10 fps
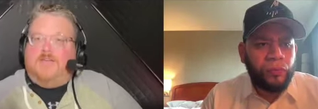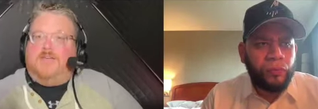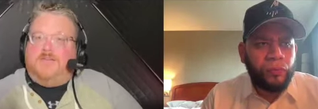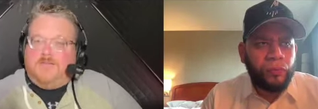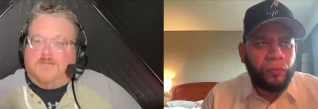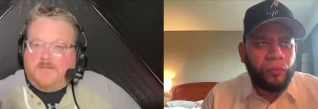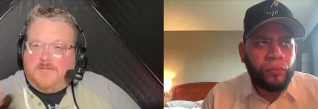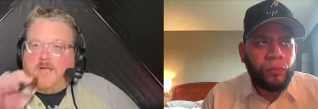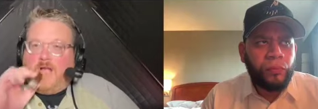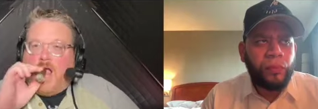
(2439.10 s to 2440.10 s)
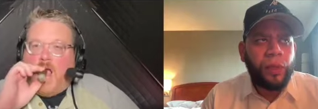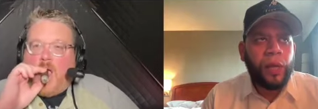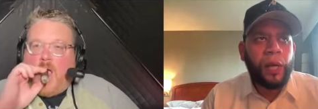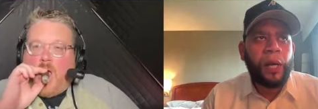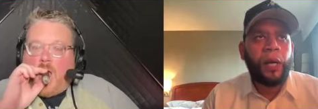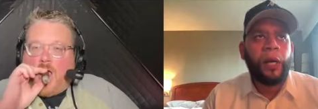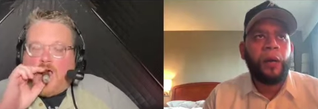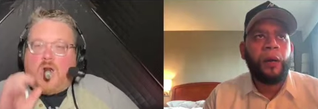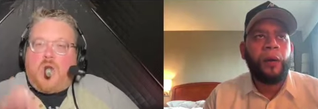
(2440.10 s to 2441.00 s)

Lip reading: (no one is talking)